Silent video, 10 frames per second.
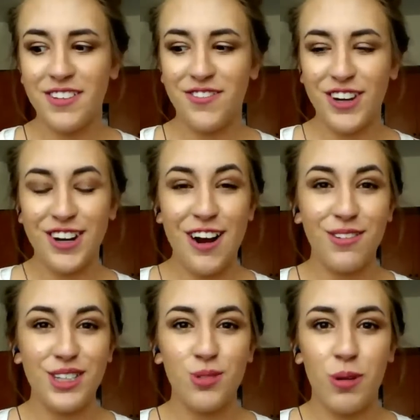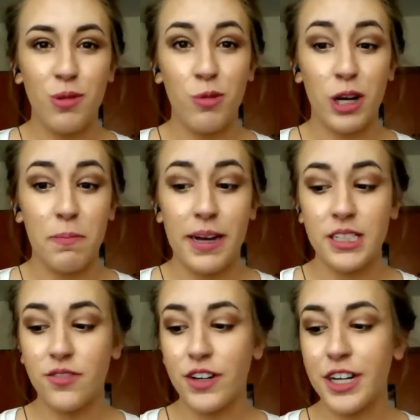to figure out which one will work
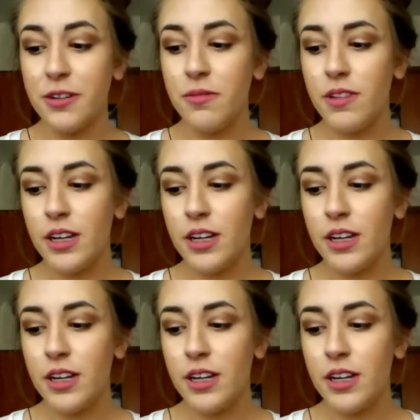best for you.